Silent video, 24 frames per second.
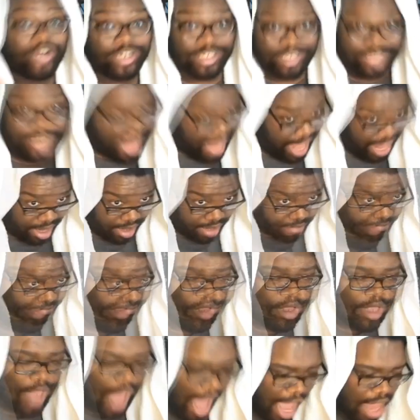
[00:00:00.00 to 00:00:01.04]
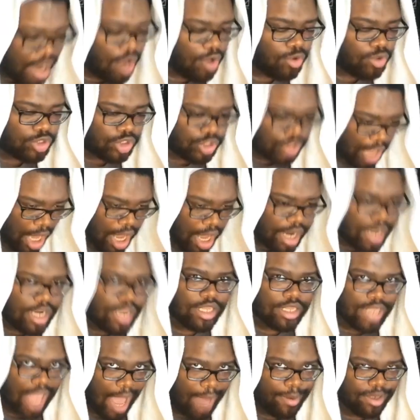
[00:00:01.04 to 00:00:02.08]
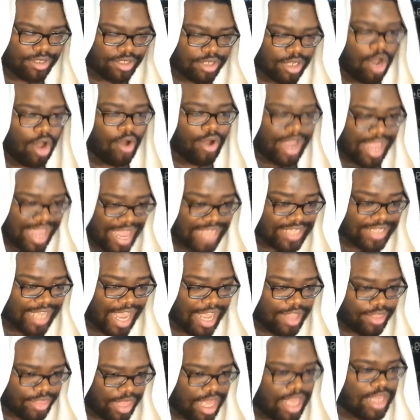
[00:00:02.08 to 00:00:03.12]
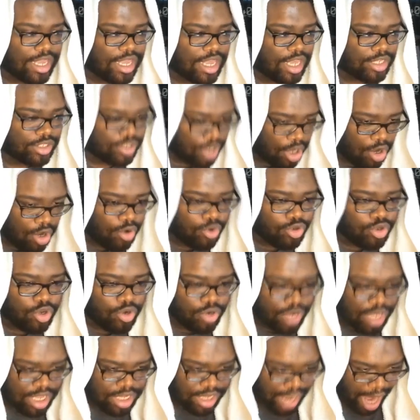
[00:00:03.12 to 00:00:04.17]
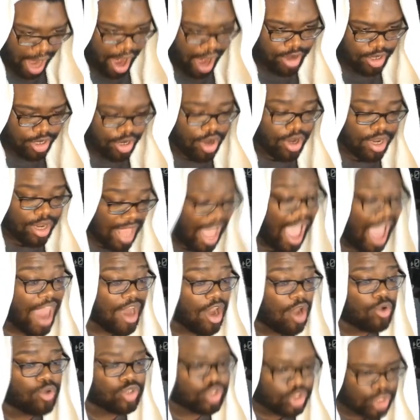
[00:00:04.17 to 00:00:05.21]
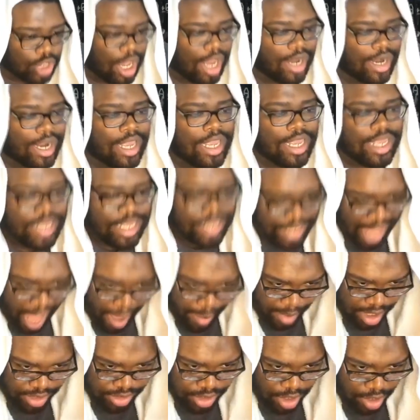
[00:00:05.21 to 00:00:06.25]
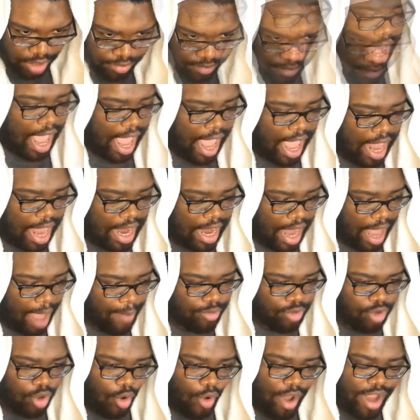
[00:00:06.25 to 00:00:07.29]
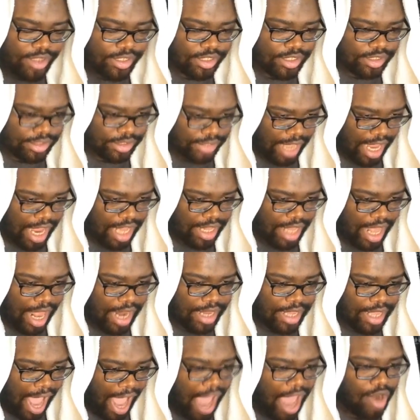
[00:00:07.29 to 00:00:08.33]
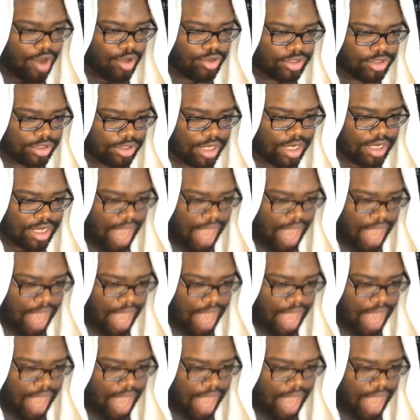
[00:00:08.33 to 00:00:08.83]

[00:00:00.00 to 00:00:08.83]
dead. Kaido's son, Yamato, is, I think, his own unique character, Kaido's son, Yamato. And I'm going to say that Kaido's son,